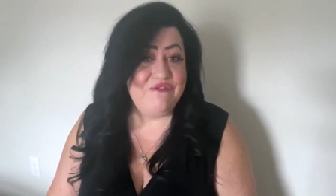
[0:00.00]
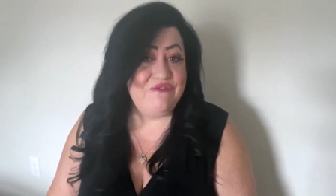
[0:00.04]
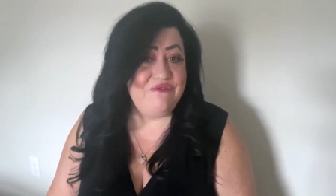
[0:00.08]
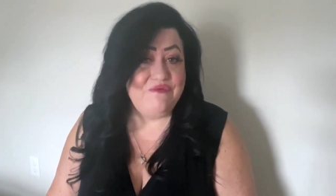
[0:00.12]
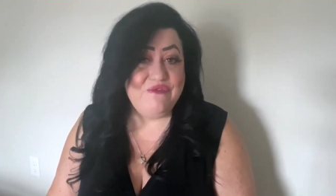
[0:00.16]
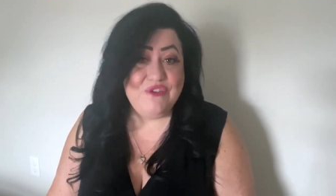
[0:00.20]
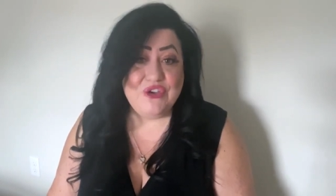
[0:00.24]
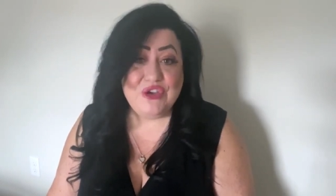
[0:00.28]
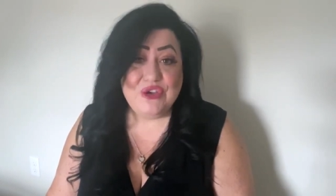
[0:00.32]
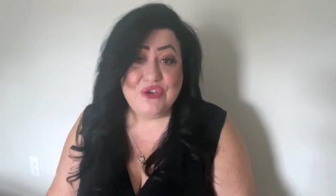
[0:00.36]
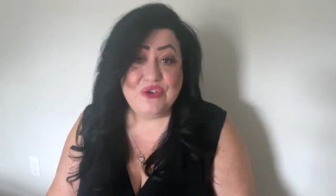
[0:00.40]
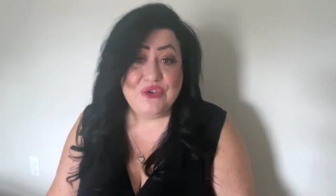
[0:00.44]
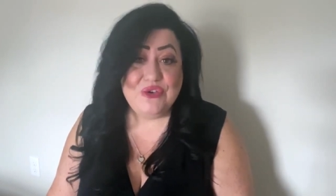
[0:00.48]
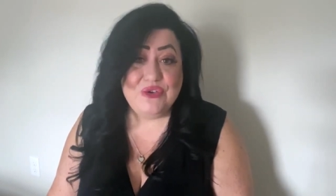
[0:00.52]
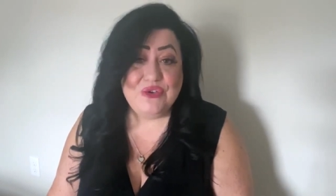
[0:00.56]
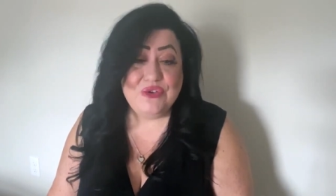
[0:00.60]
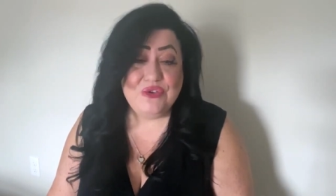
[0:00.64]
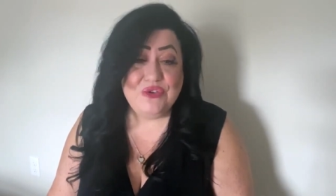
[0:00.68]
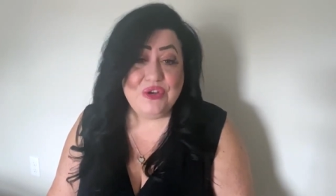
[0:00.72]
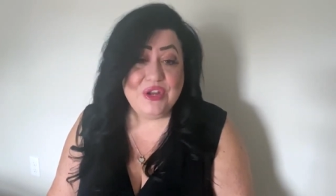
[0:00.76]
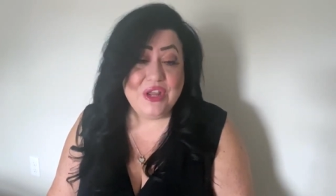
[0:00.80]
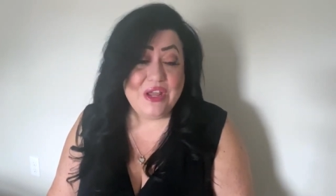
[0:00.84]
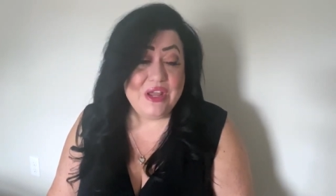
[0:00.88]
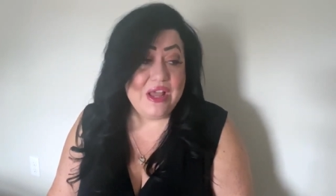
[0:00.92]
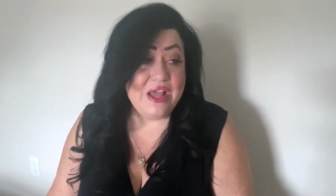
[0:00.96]

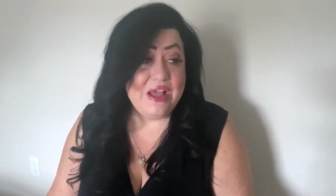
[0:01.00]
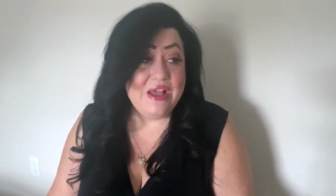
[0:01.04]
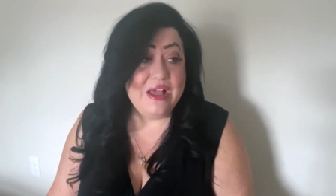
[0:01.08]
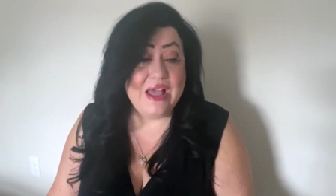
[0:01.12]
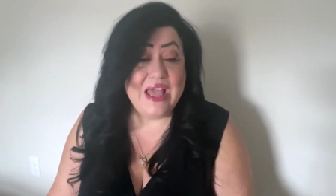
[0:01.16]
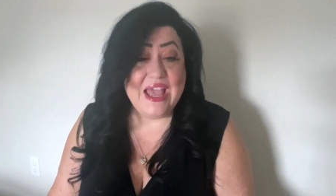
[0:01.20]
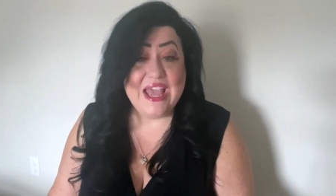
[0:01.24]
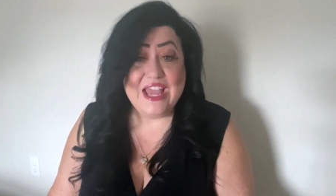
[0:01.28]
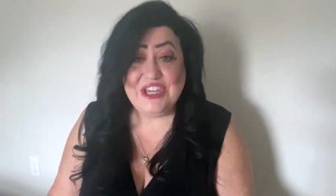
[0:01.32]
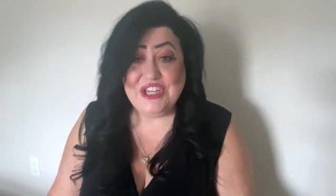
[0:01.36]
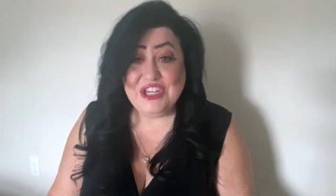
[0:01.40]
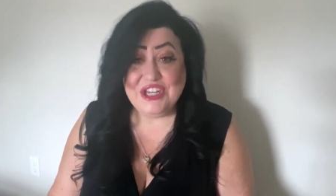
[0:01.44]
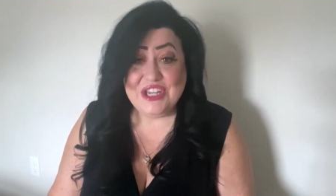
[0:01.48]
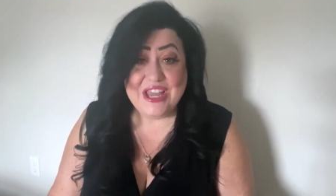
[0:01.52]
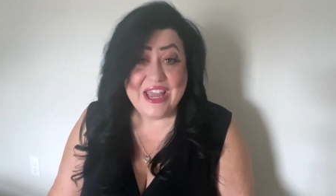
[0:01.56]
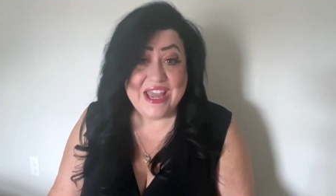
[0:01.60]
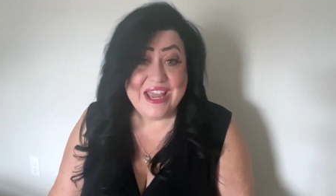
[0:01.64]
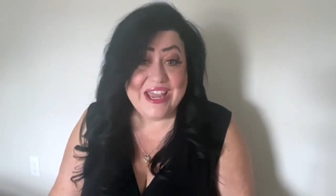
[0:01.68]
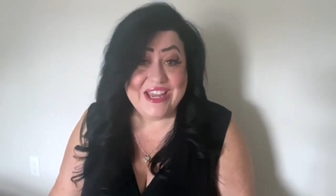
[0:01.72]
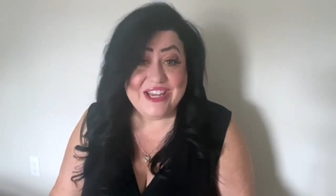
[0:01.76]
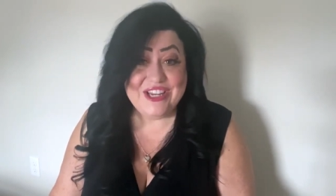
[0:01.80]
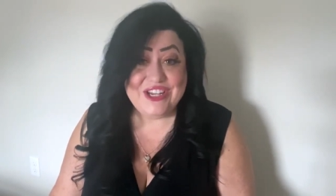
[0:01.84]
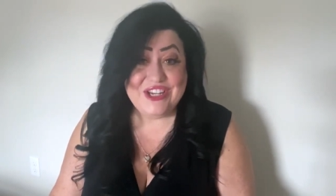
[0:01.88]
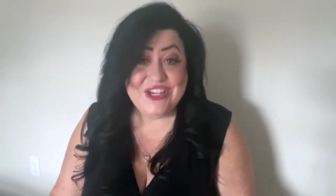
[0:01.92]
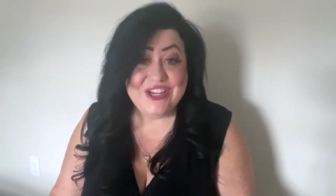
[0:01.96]
food,
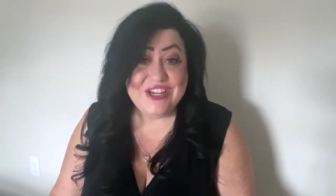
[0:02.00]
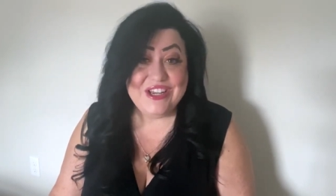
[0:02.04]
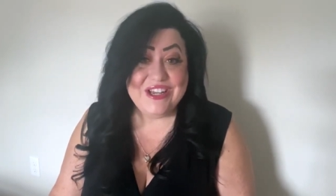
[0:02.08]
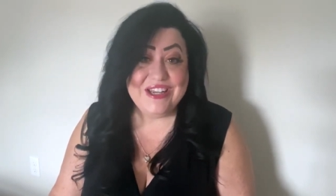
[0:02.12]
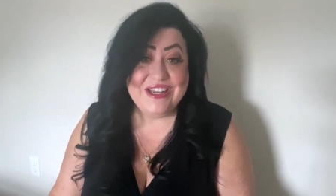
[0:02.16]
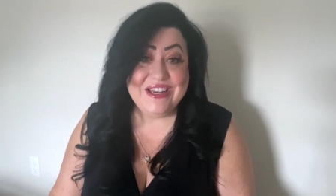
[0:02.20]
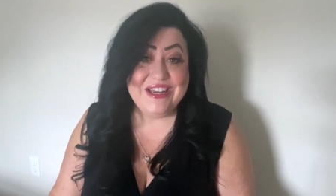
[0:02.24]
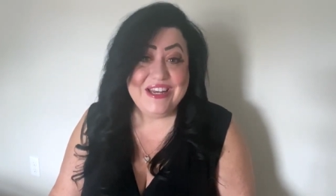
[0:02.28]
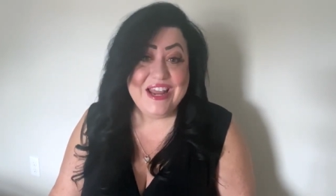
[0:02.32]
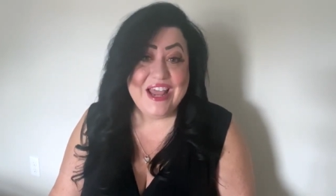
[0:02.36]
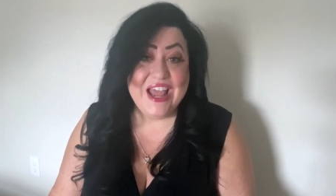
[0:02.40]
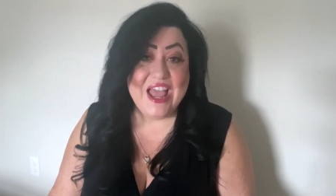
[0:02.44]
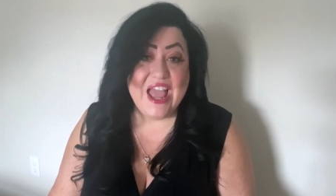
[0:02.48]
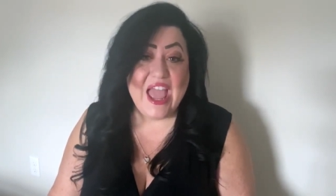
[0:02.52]
education,